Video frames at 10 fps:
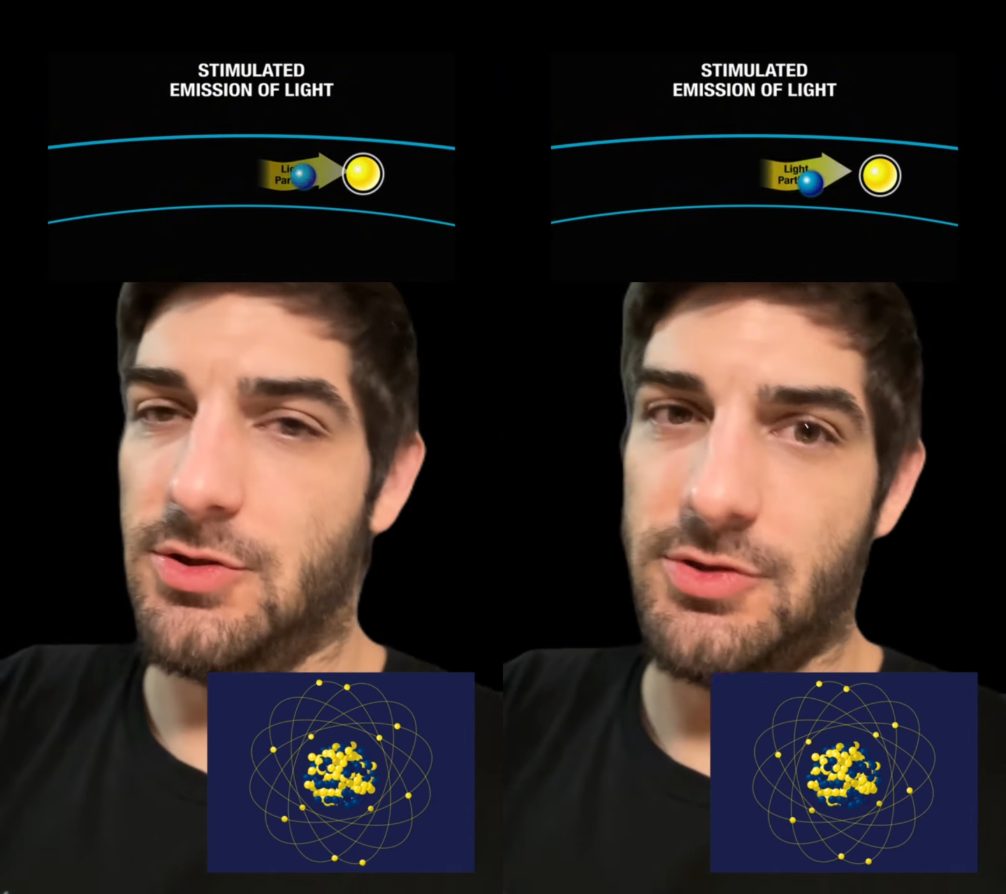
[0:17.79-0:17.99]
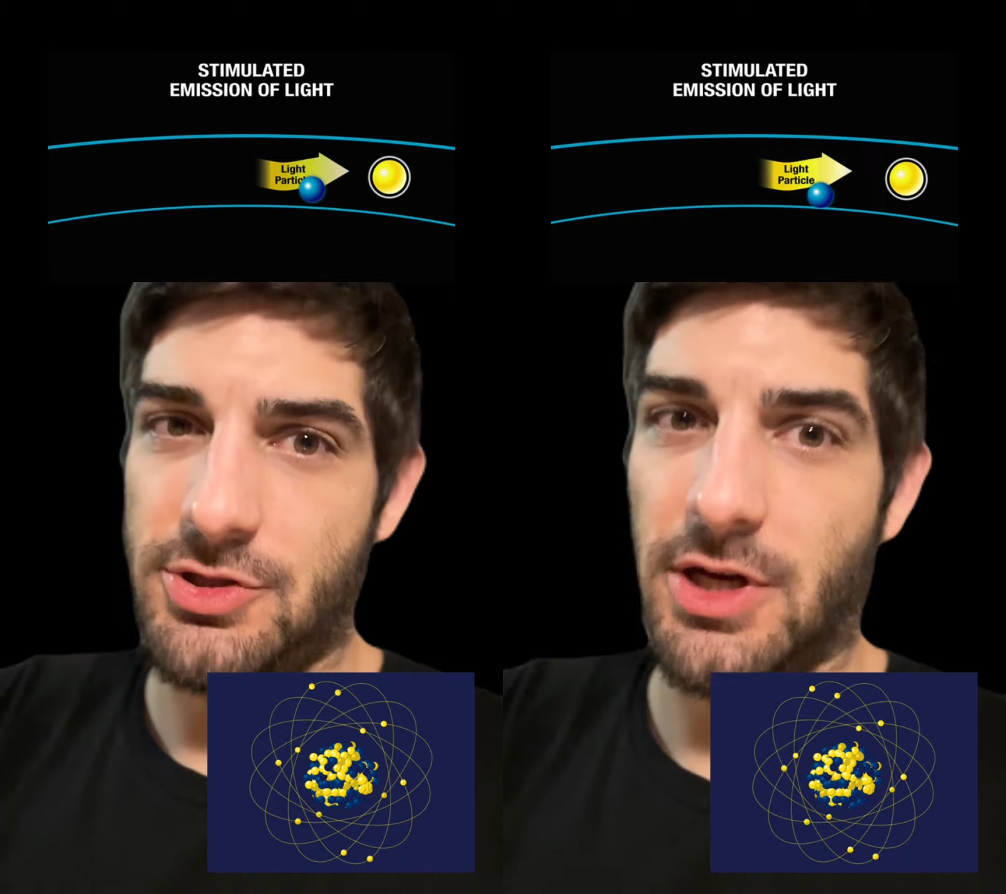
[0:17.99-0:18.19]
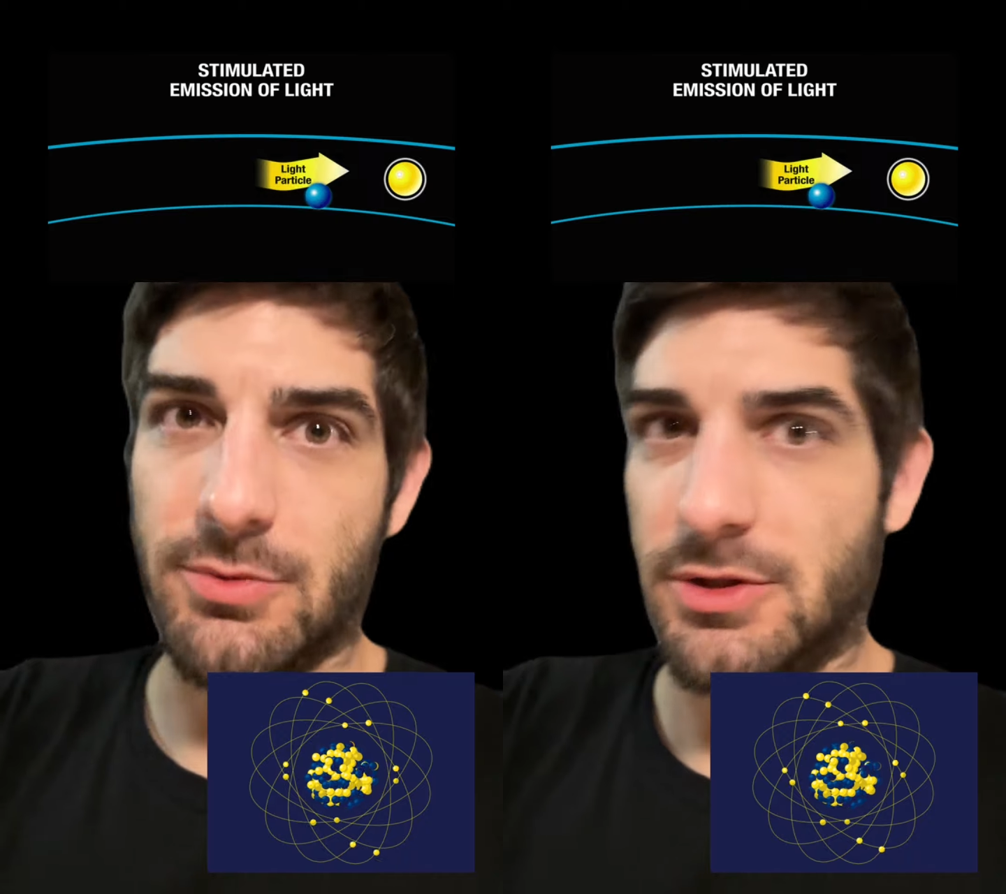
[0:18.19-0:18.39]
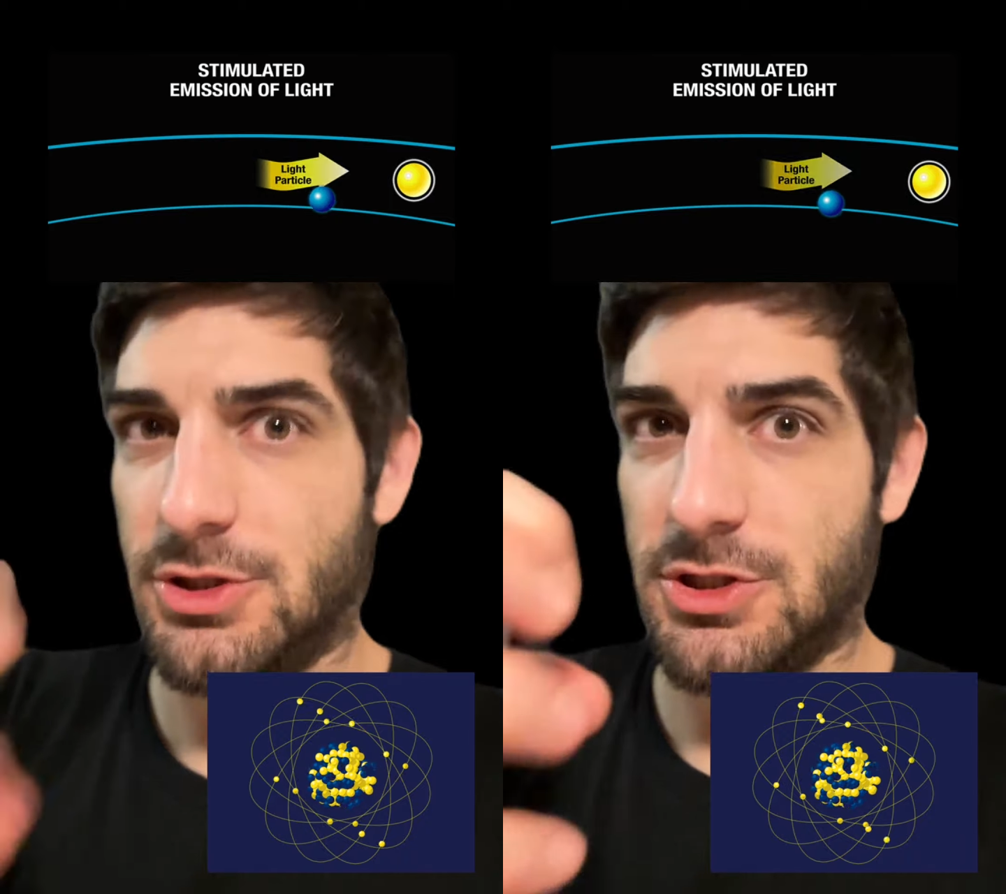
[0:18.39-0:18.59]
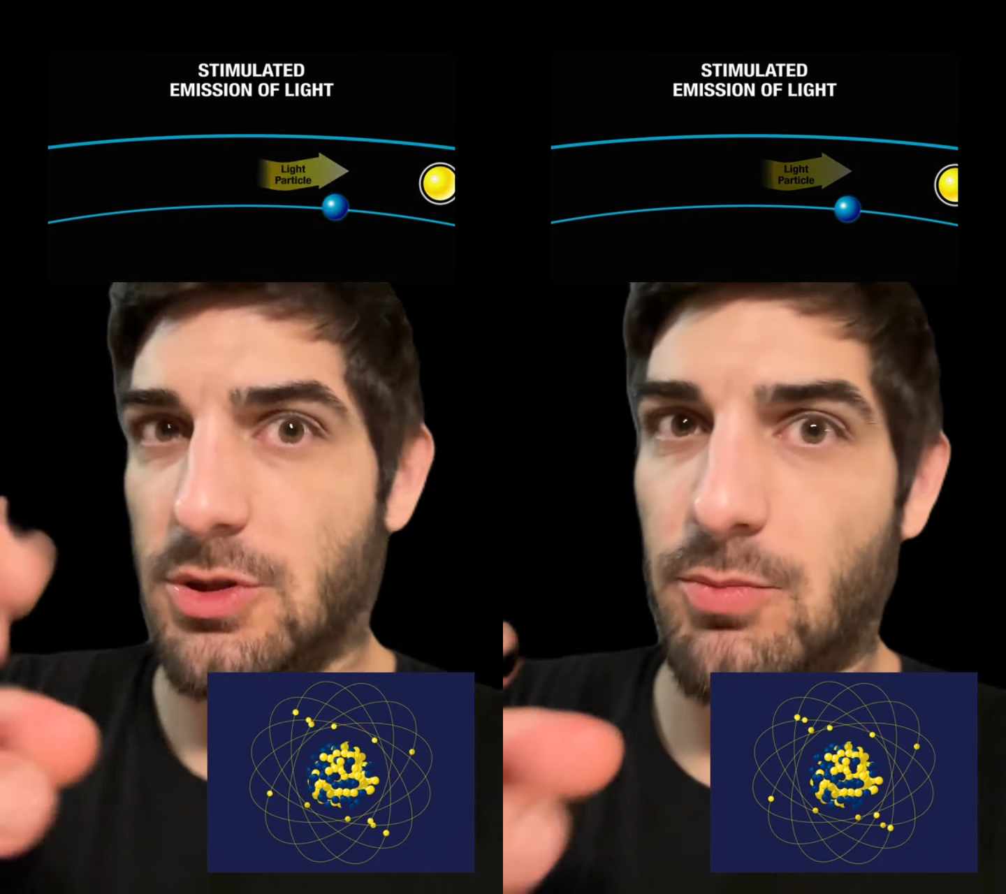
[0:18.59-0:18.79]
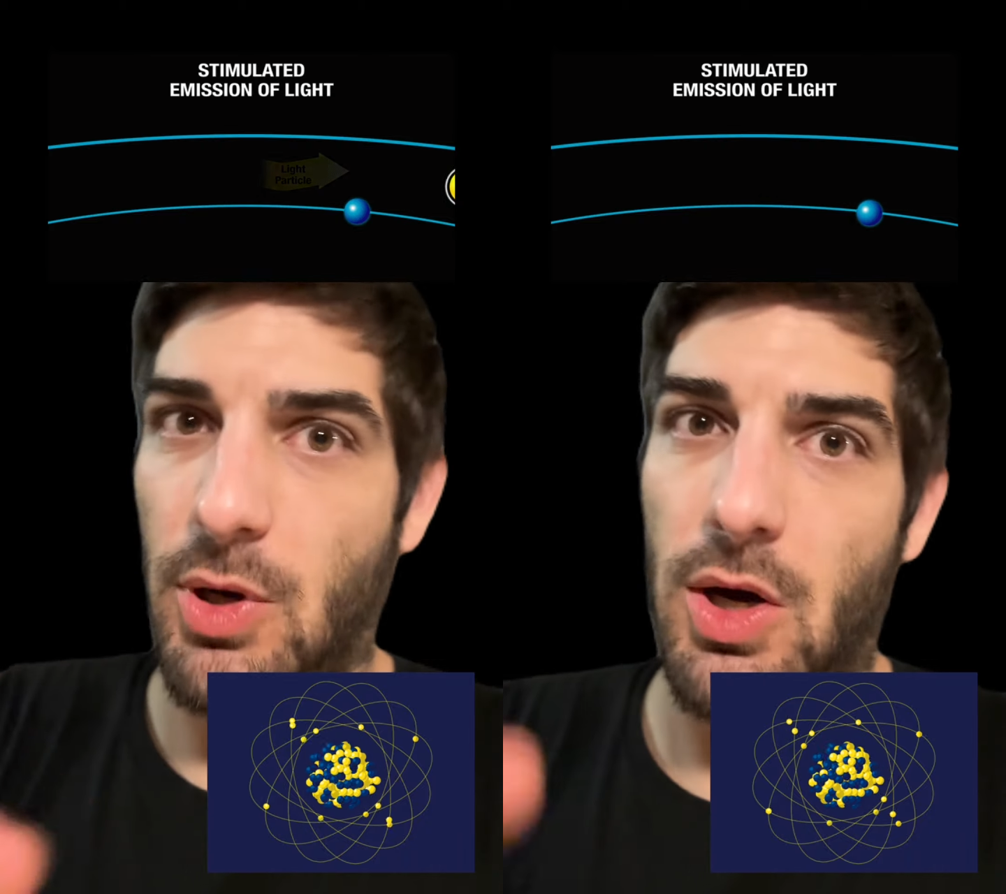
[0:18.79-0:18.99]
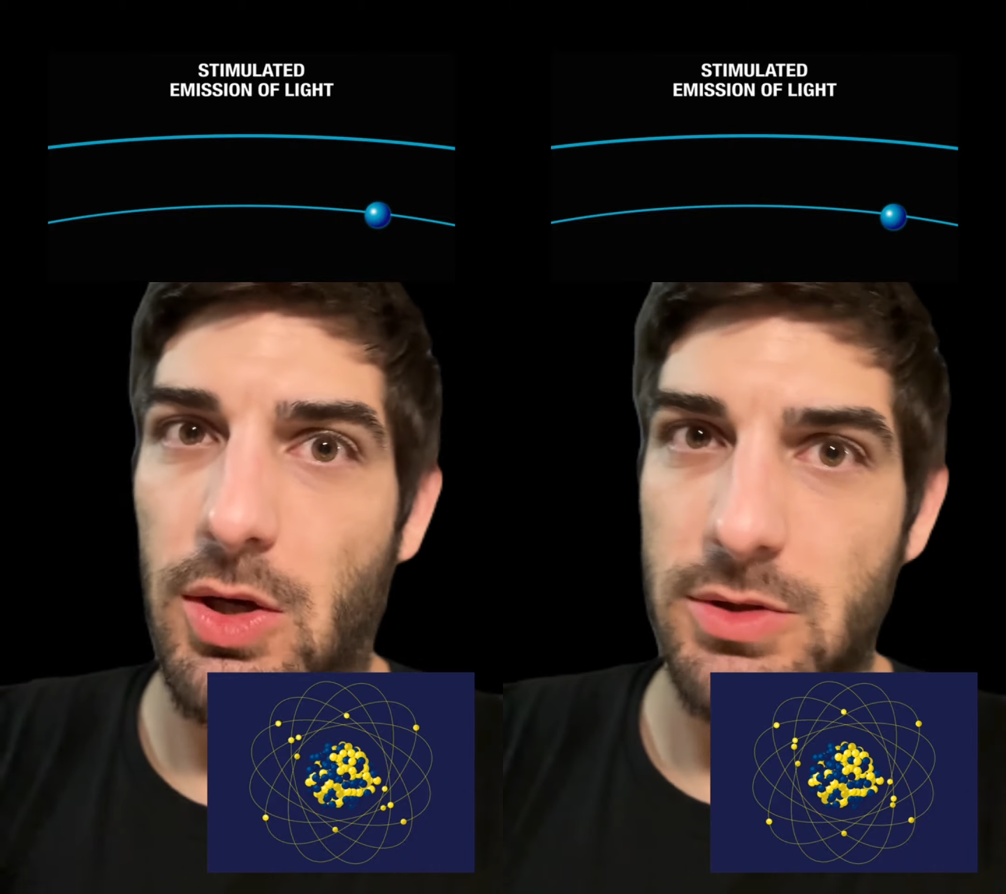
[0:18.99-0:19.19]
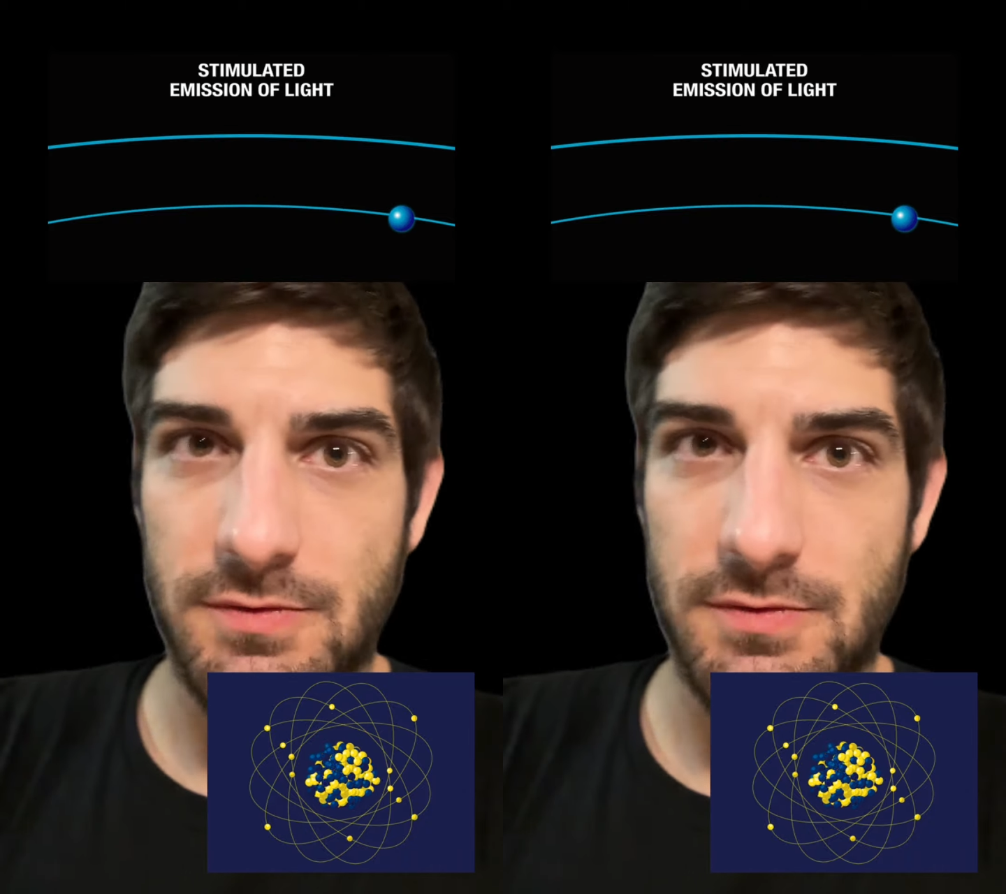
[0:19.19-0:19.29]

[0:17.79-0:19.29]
generally just a ball